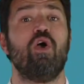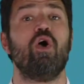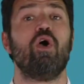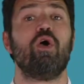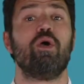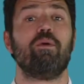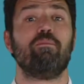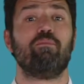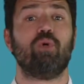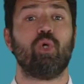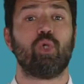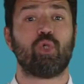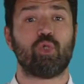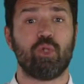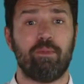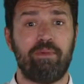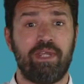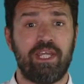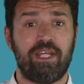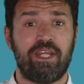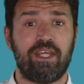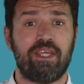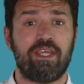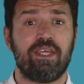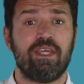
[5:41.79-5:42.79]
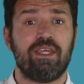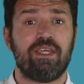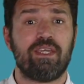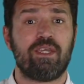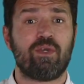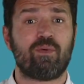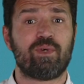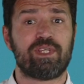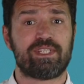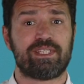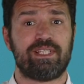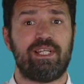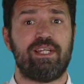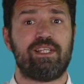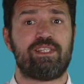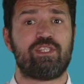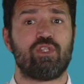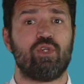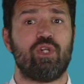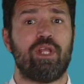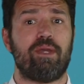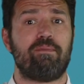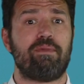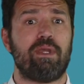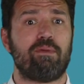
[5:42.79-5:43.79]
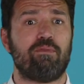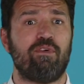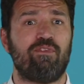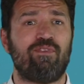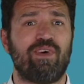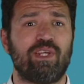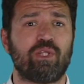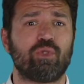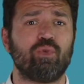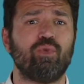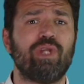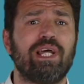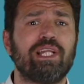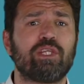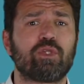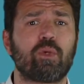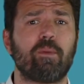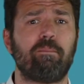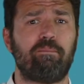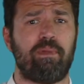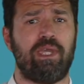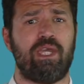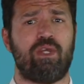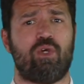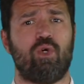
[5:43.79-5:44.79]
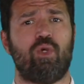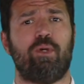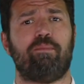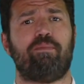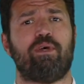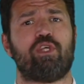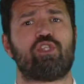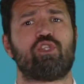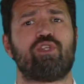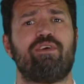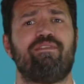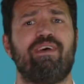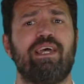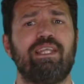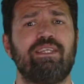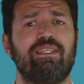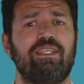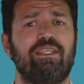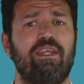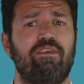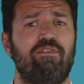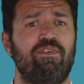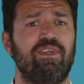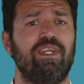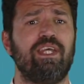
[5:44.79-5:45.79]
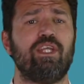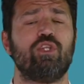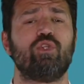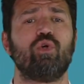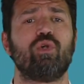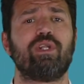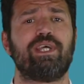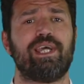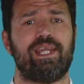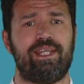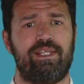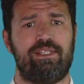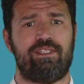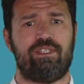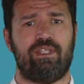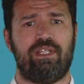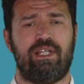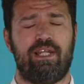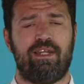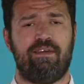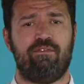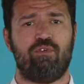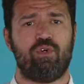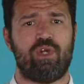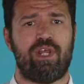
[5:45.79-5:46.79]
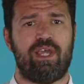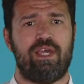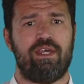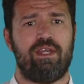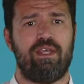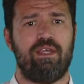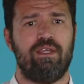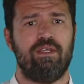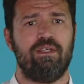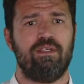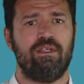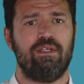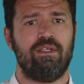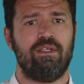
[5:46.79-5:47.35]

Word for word: Very well, in this lesson we have taken another small step forward by defining the blank to be machine.